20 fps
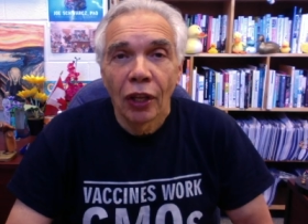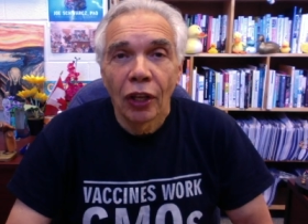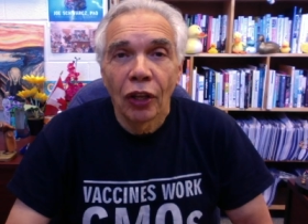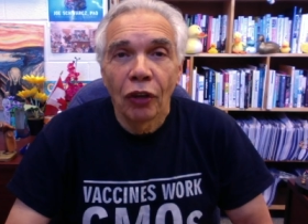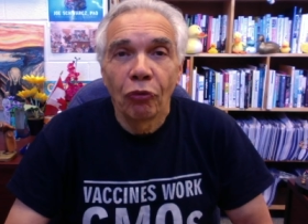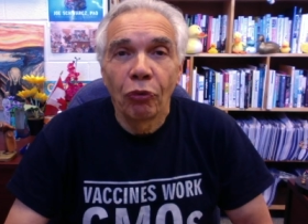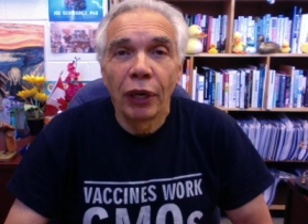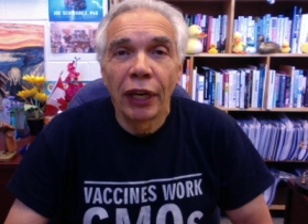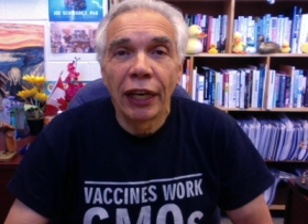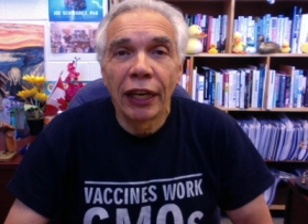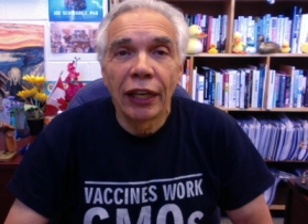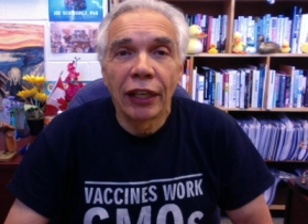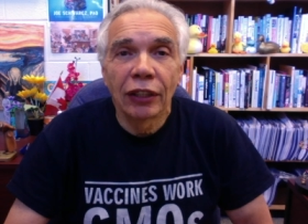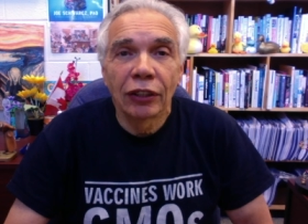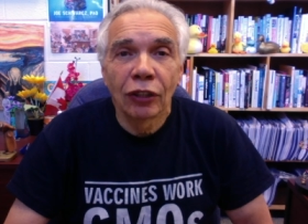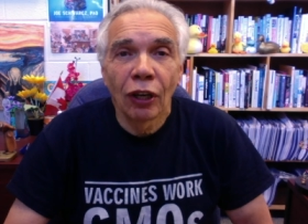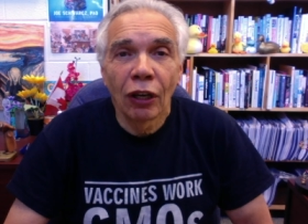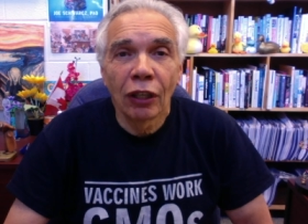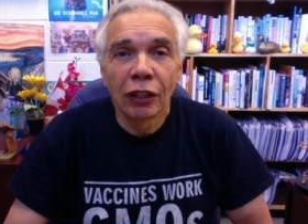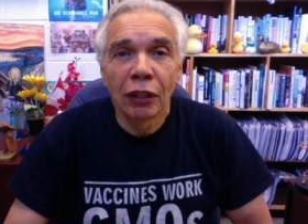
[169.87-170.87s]
We
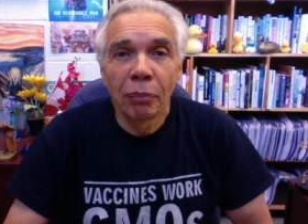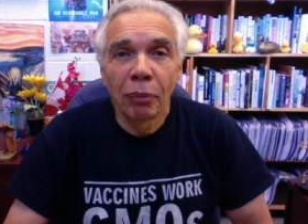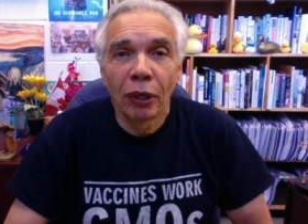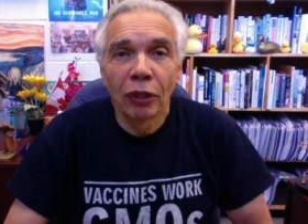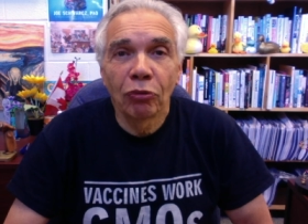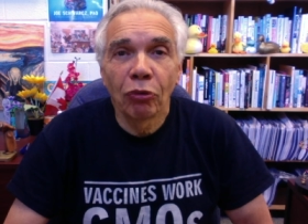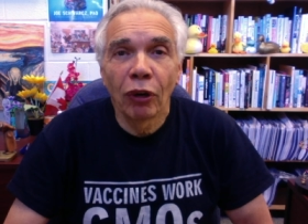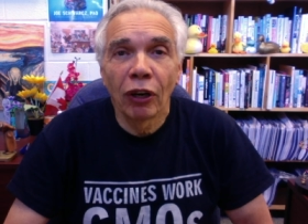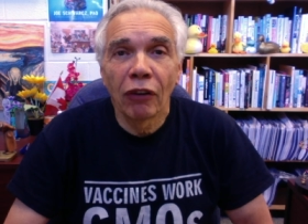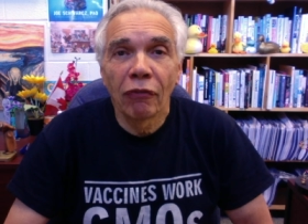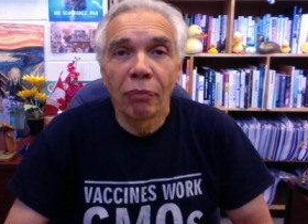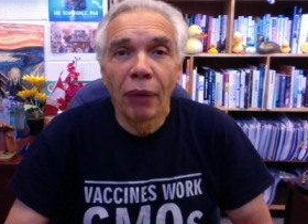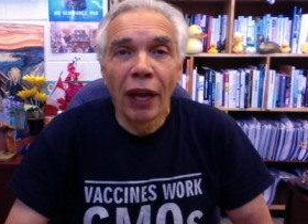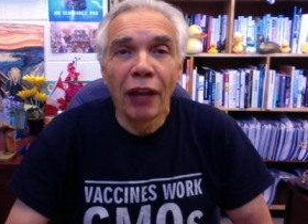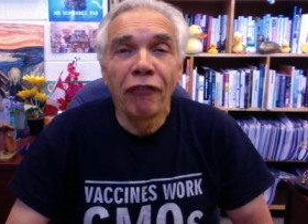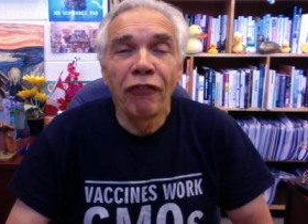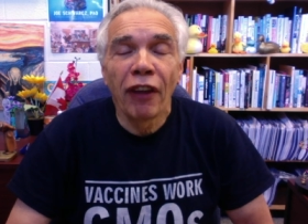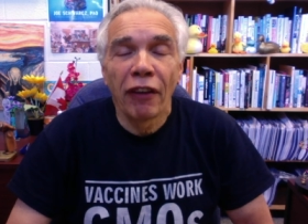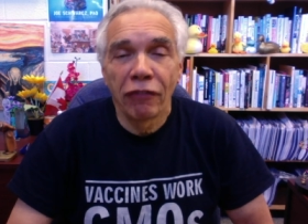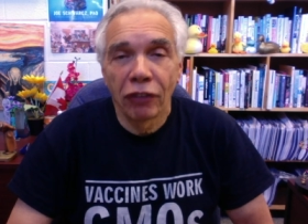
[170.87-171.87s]
talked about one of my
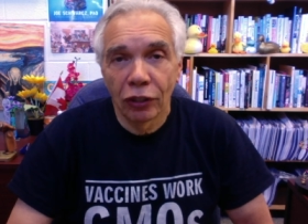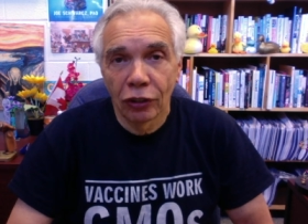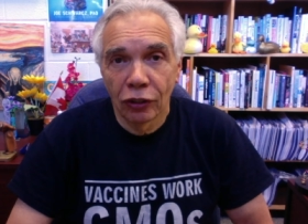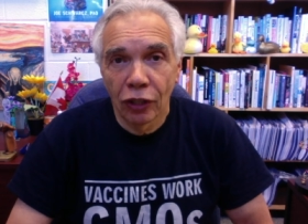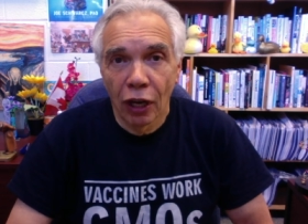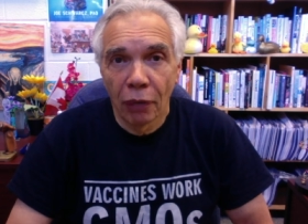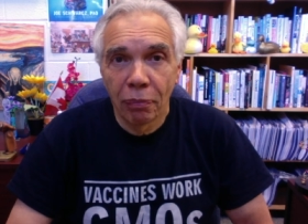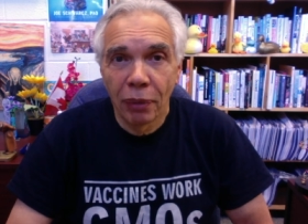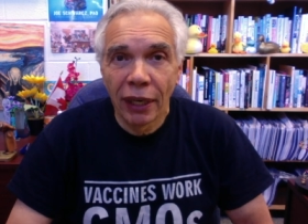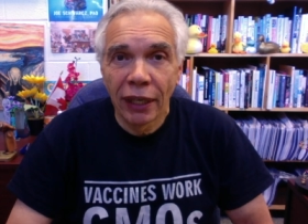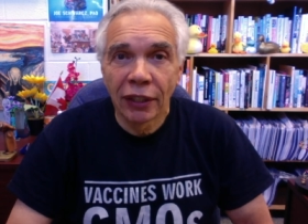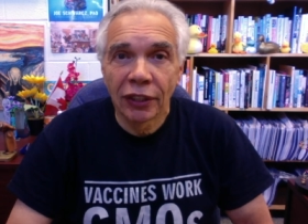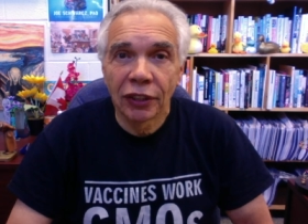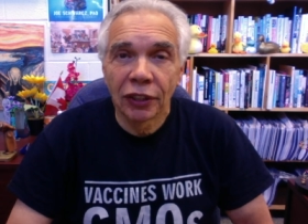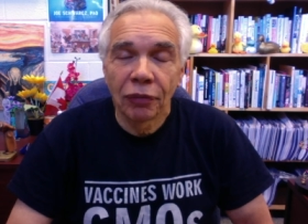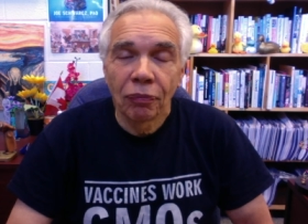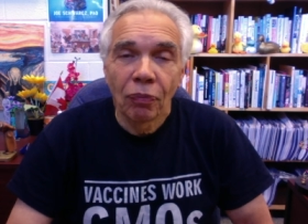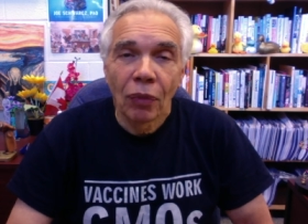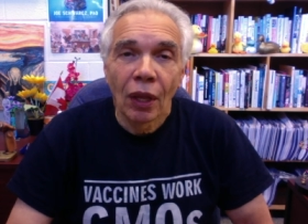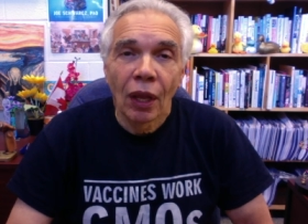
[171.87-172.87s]
favorite topics,